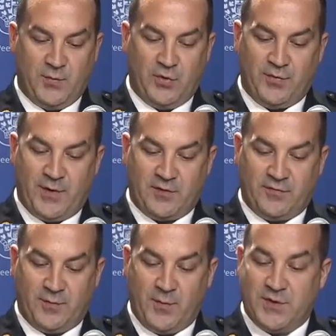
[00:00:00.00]
Both men are
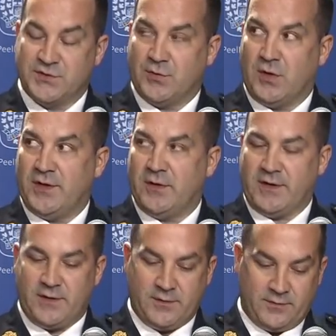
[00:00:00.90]
from the Montreal
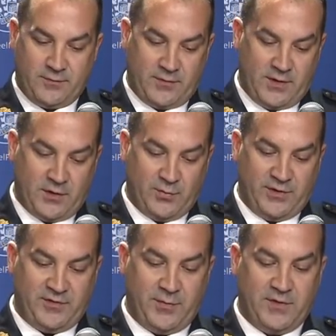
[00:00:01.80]
area and are
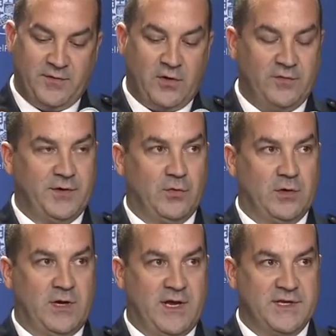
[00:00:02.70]
believed to be involved in
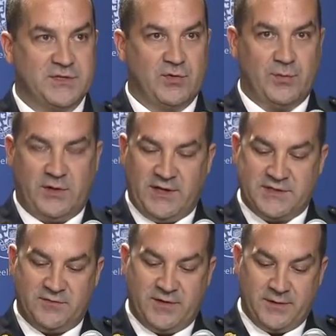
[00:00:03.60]
organized criminal
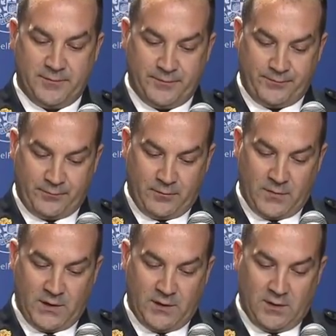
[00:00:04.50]
activity.
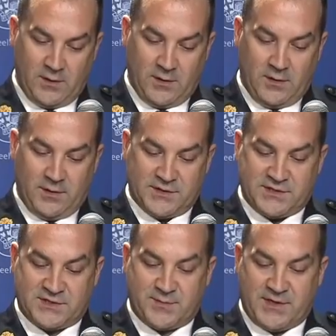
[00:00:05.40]
The
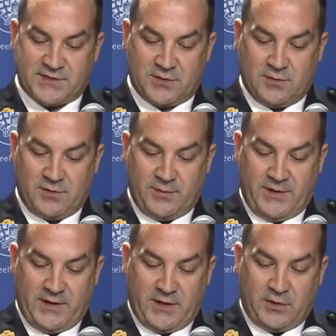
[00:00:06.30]
suspects are currently being
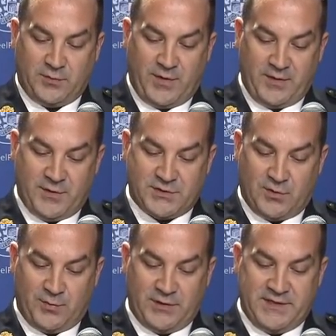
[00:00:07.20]
held by the
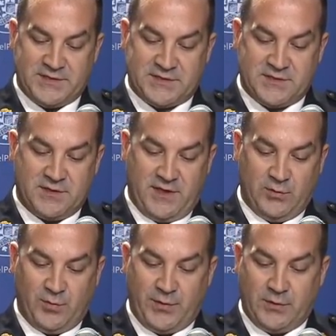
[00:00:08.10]
Montreal Police and
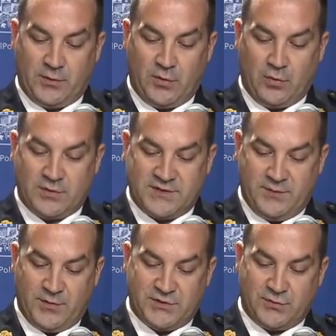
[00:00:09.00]
will appear in court in
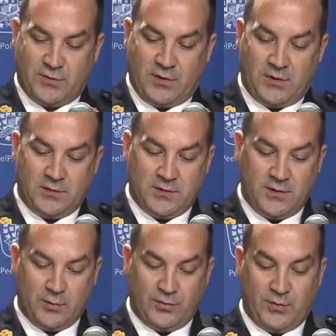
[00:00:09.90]
Montreal,
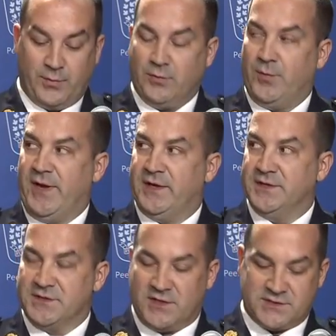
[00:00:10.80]
where they will be remanded
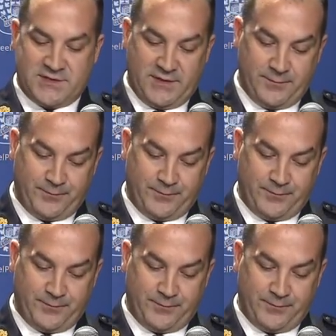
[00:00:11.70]
into custody.